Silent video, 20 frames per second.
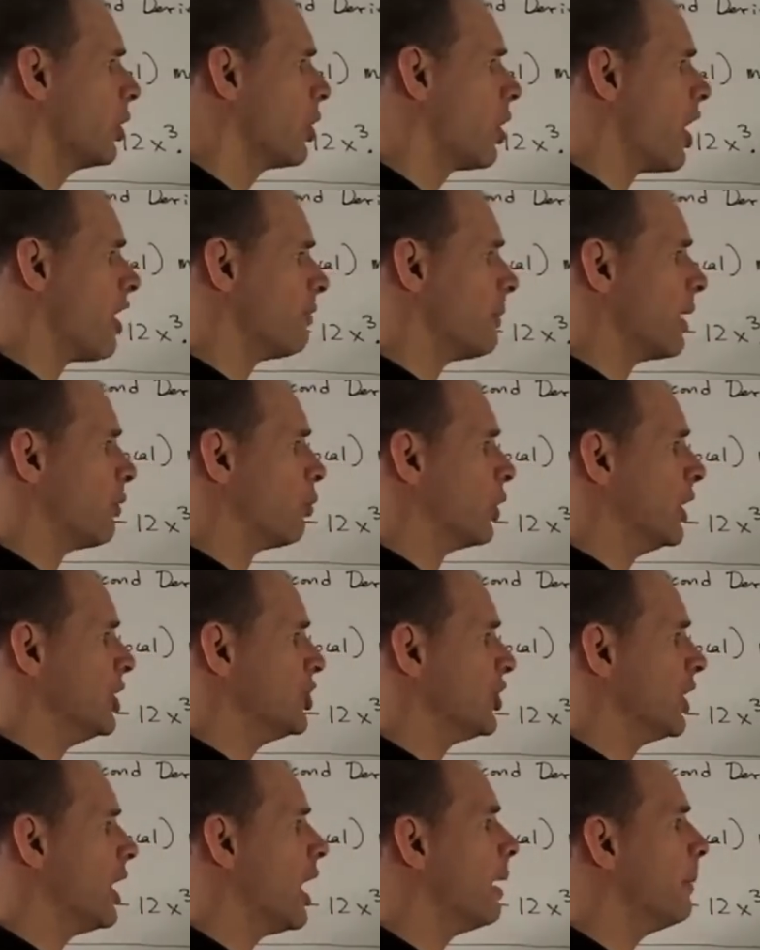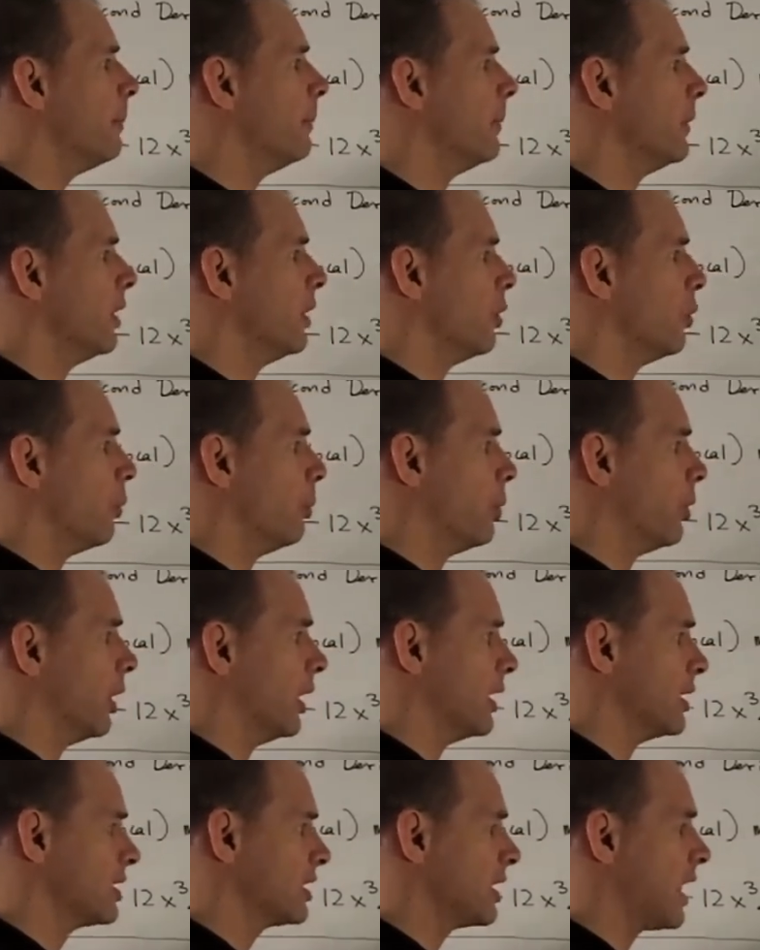carve my region up, put
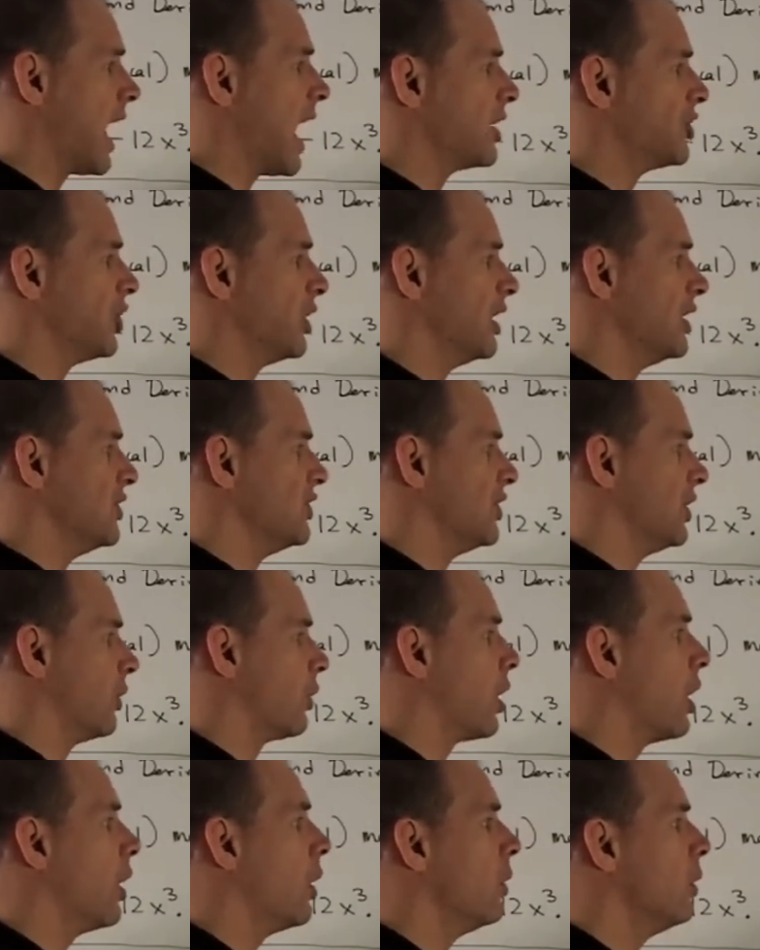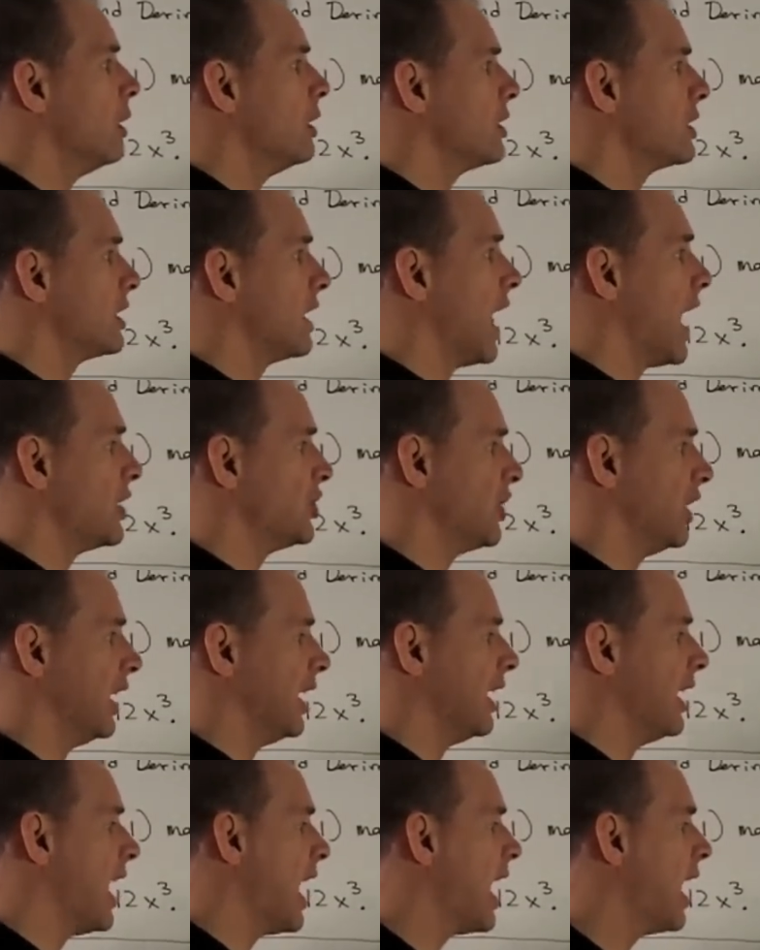a slash in at 0, slash in at 9.